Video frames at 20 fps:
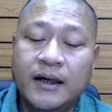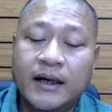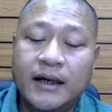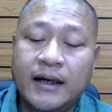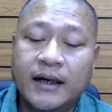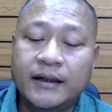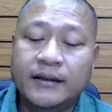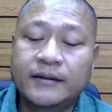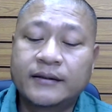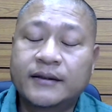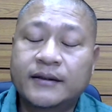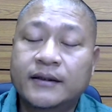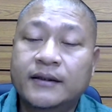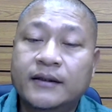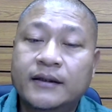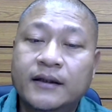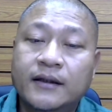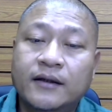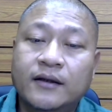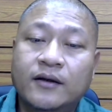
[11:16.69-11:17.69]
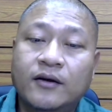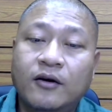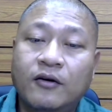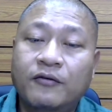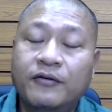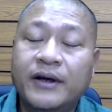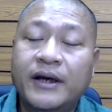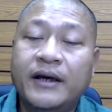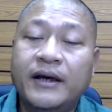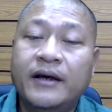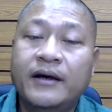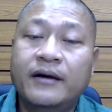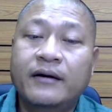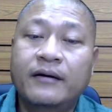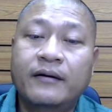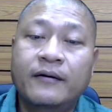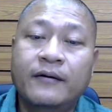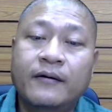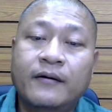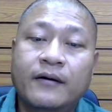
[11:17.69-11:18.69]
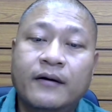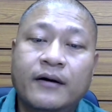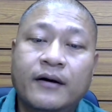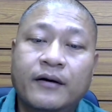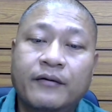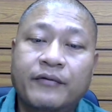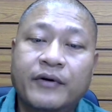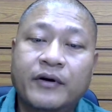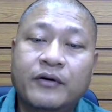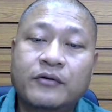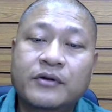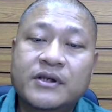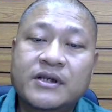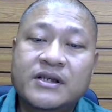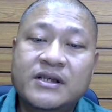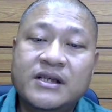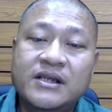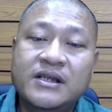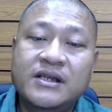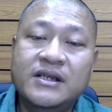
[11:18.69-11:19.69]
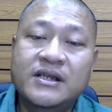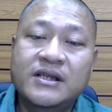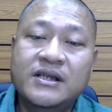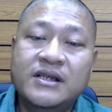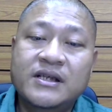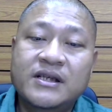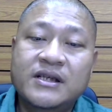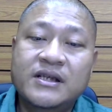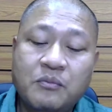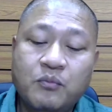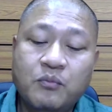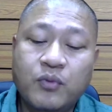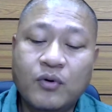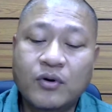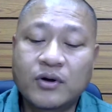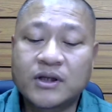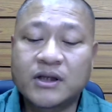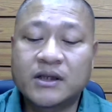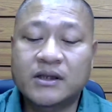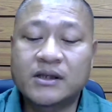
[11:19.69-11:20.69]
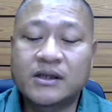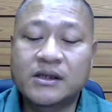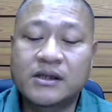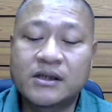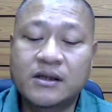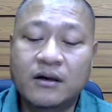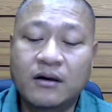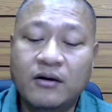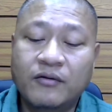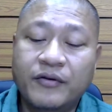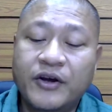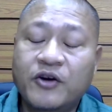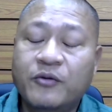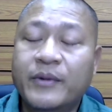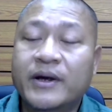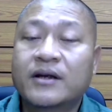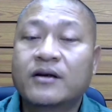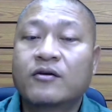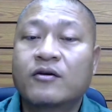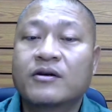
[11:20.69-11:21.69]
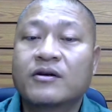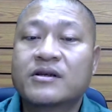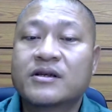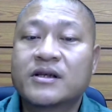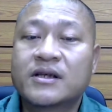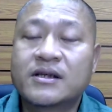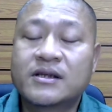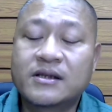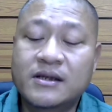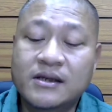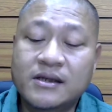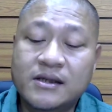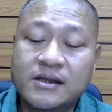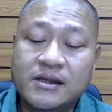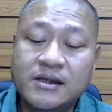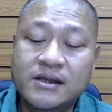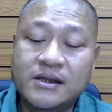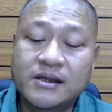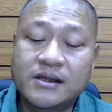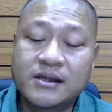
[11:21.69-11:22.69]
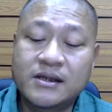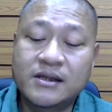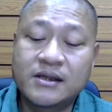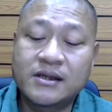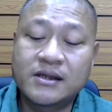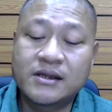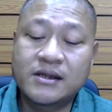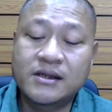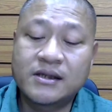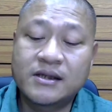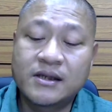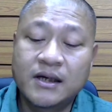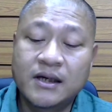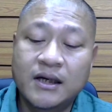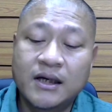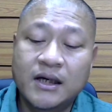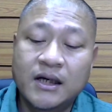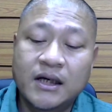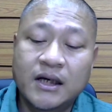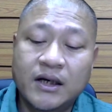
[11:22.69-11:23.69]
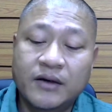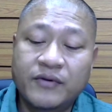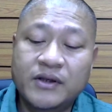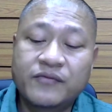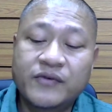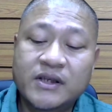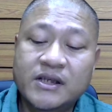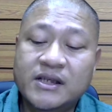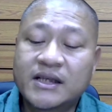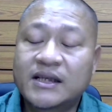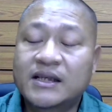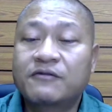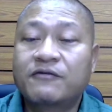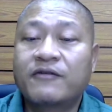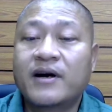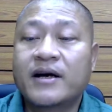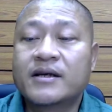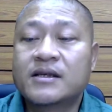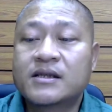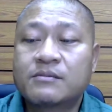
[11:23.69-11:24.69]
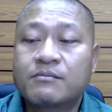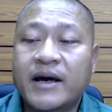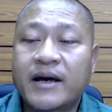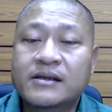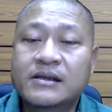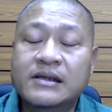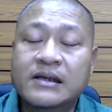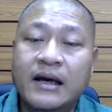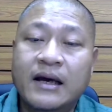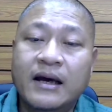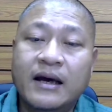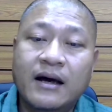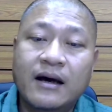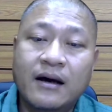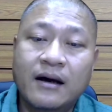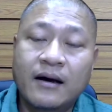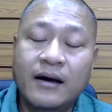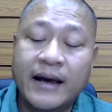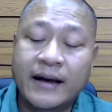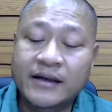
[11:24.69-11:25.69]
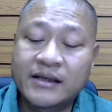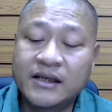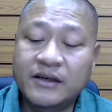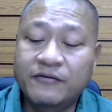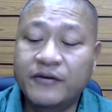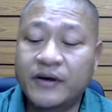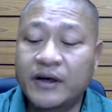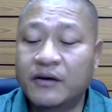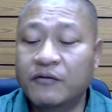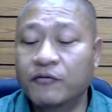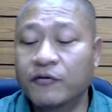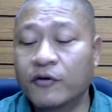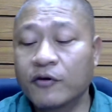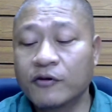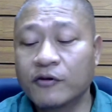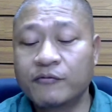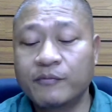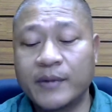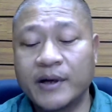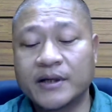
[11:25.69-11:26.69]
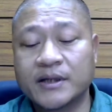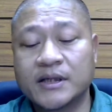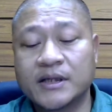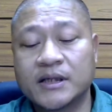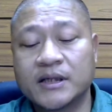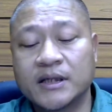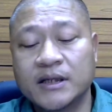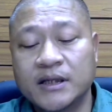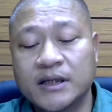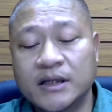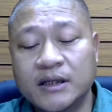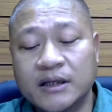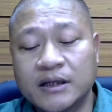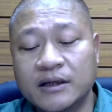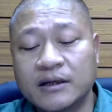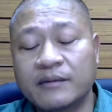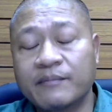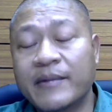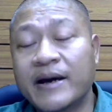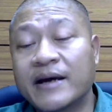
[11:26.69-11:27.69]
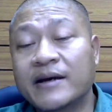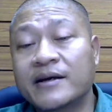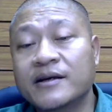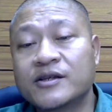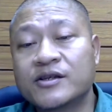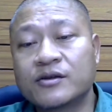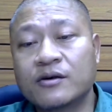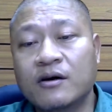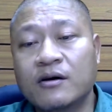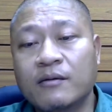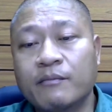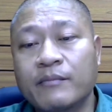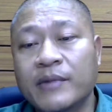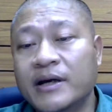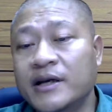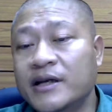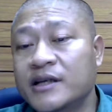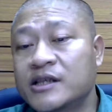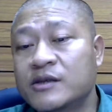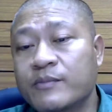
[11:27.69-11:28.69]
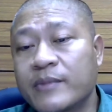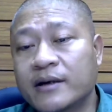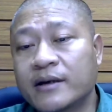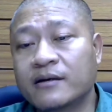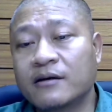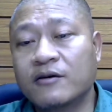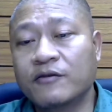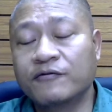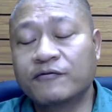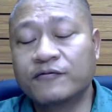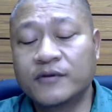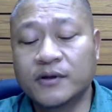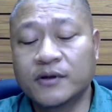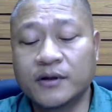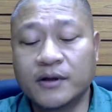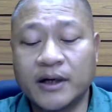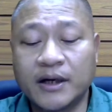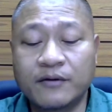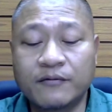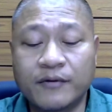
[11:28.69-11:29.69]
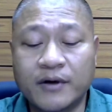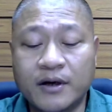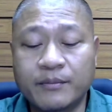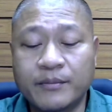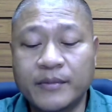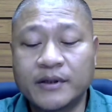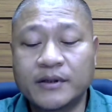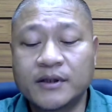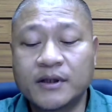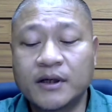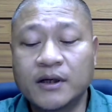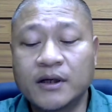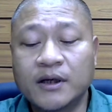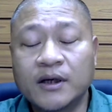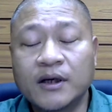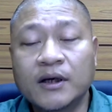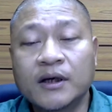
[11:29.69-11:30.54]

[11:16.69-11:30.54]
And over here, we could see the importance of human consciousness, which signifies man's active involvement in the management of the environment.